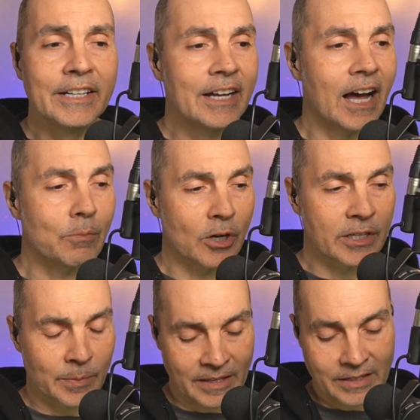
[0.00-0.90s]
We're going to
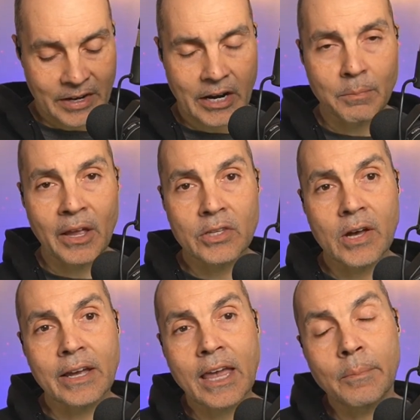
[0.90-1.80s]
spend the entire month
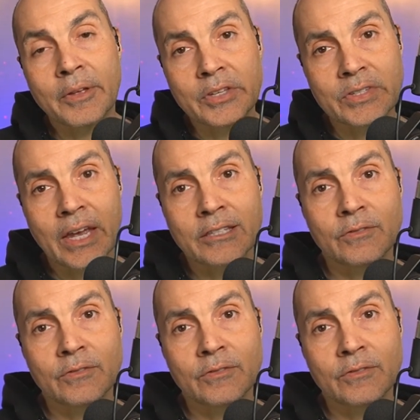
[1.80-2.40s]
talking about these kinds